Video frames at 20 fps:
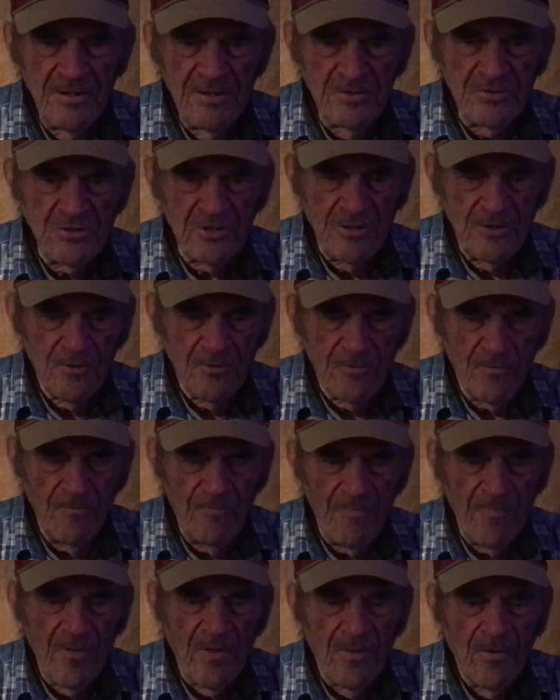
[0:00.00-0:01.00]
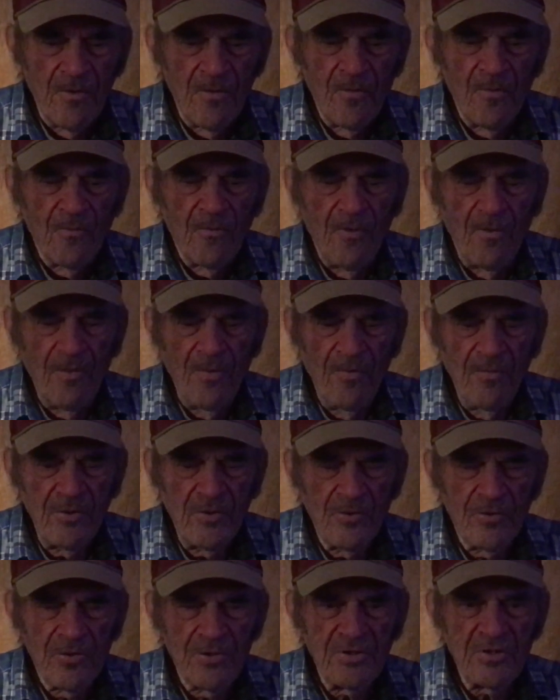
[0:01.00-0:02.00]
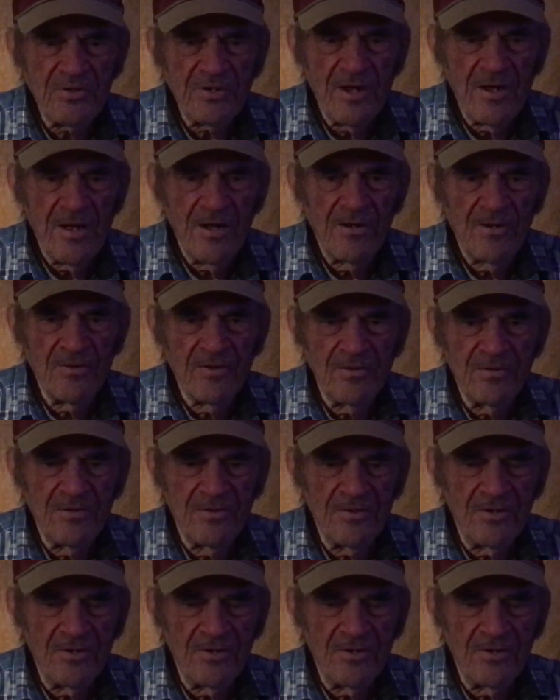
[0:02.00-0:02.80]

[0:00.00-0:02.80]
So going to town and